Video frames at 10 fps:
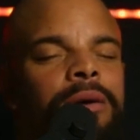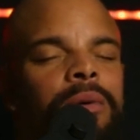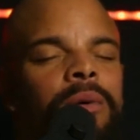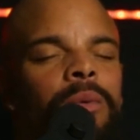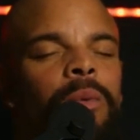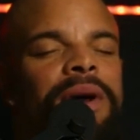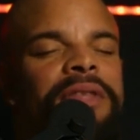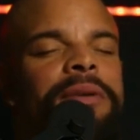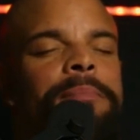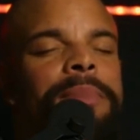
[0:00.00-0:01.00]
one of
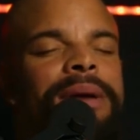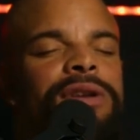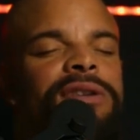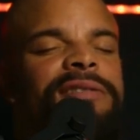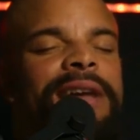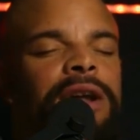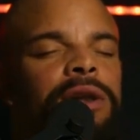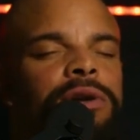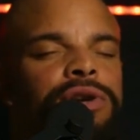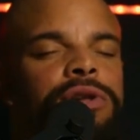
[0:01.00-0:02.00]
the major
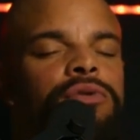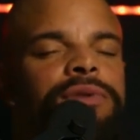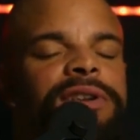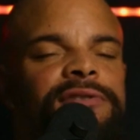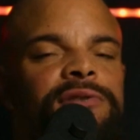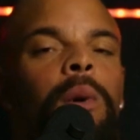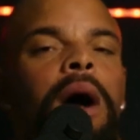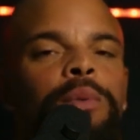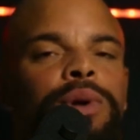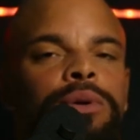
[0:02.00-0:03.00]
psychological reasons
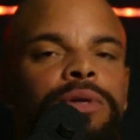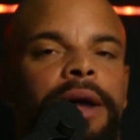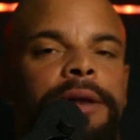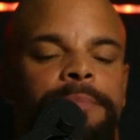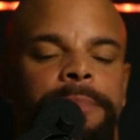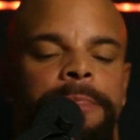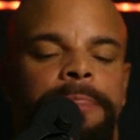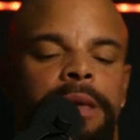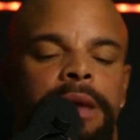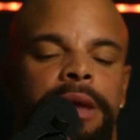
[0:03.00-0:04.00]
why we do that
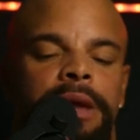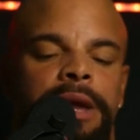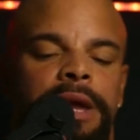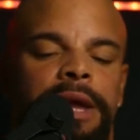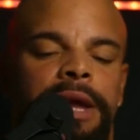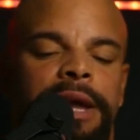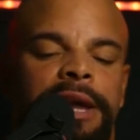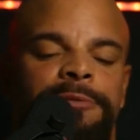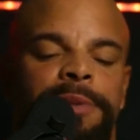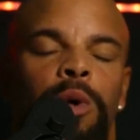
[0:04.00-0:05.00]

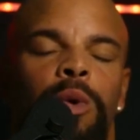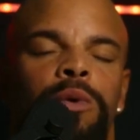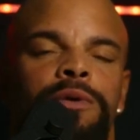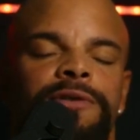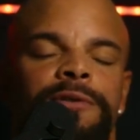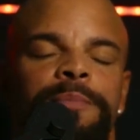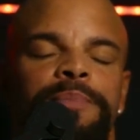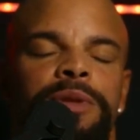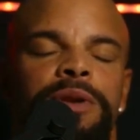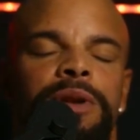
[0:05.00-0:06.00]
is because
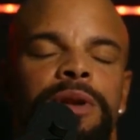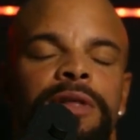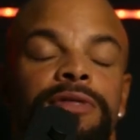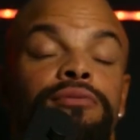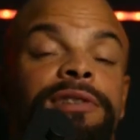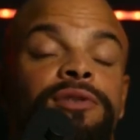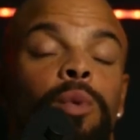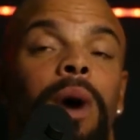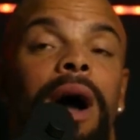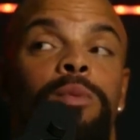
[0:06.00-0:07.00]
the reason
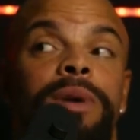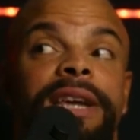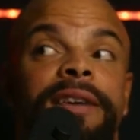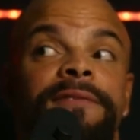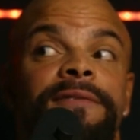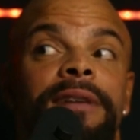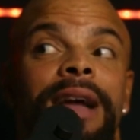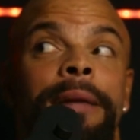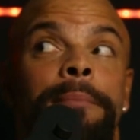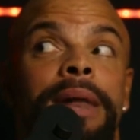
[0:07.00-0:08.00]
why we give
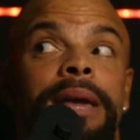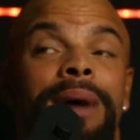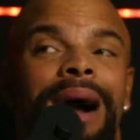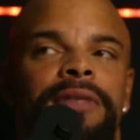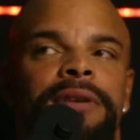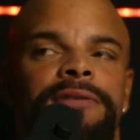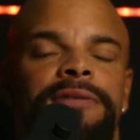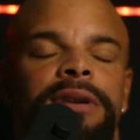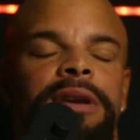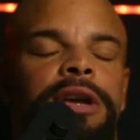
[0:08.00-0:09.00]
and blame others
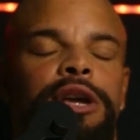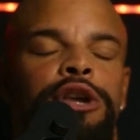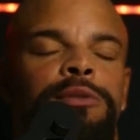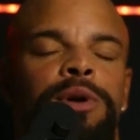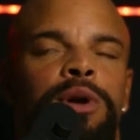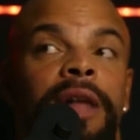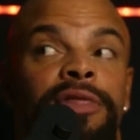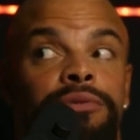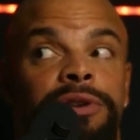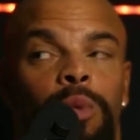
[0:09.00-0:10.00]
is be- and
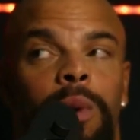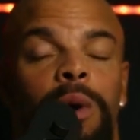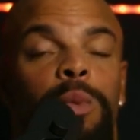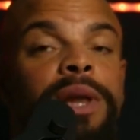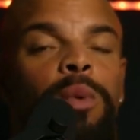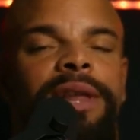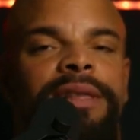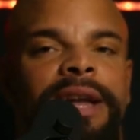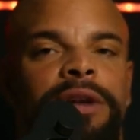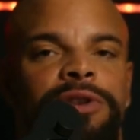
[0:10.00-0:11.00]
the reason why we don't want to
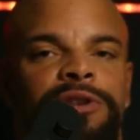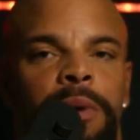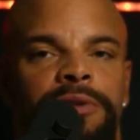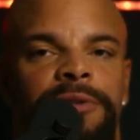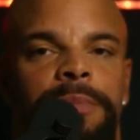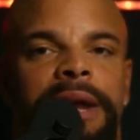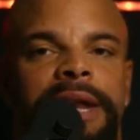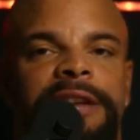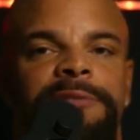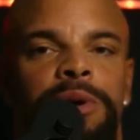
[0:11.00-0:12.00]
take
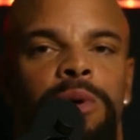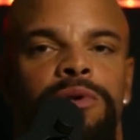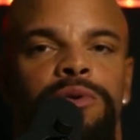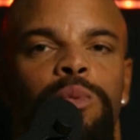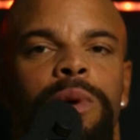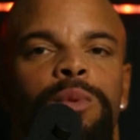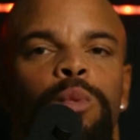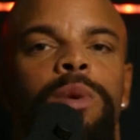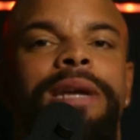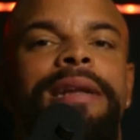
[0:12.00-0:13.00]
responsibility is because
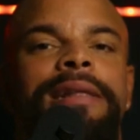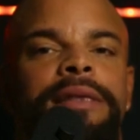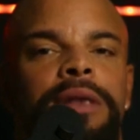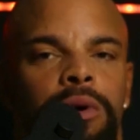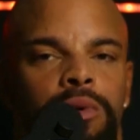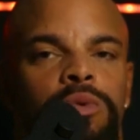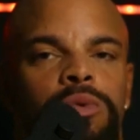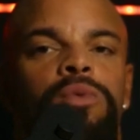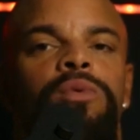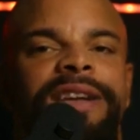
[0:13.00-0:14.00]
when we
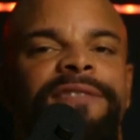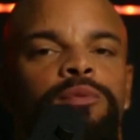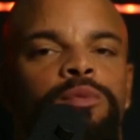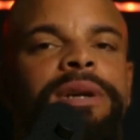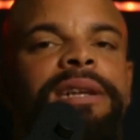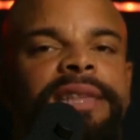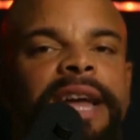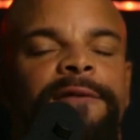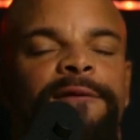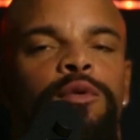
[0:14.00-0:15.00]
know if we
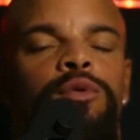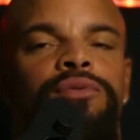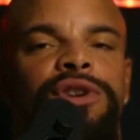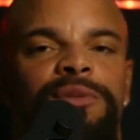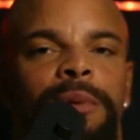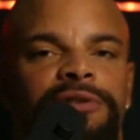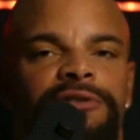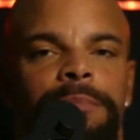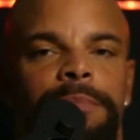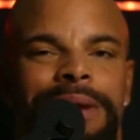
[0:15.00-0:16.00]
take full
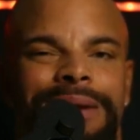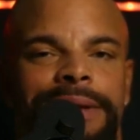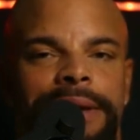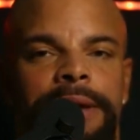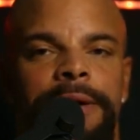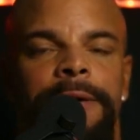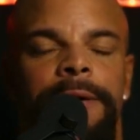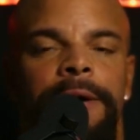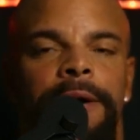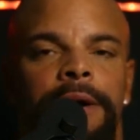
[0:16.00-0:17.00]
responsibility
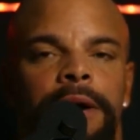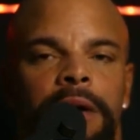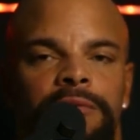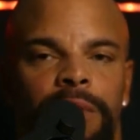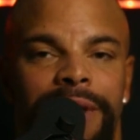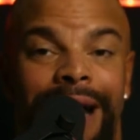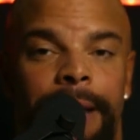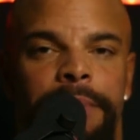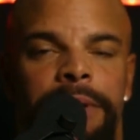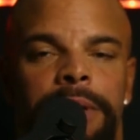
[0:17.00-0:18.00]
of what
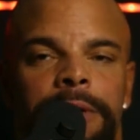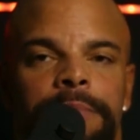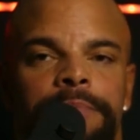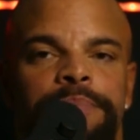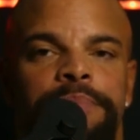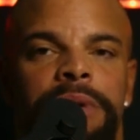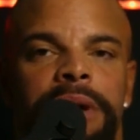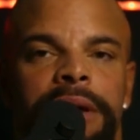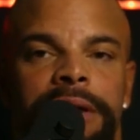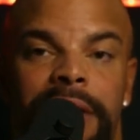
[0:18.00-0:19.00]
happened
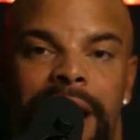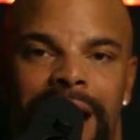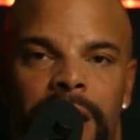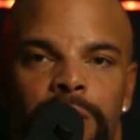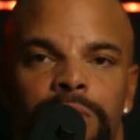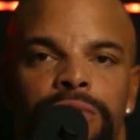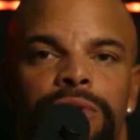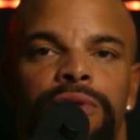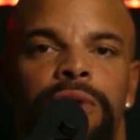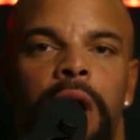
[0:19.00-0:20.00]
now
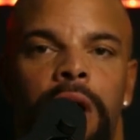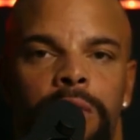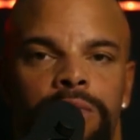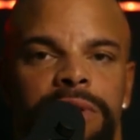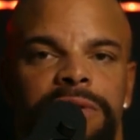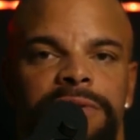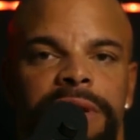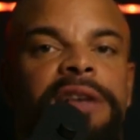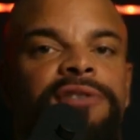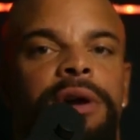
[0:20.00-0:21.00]
the onus
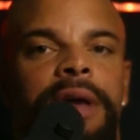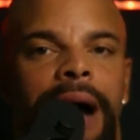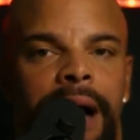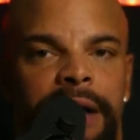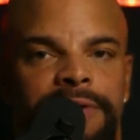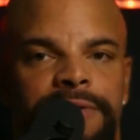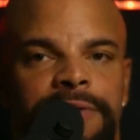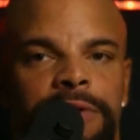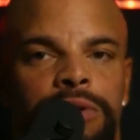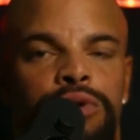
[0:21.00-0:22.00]
is on
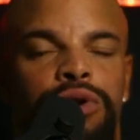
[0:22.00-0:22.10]
us to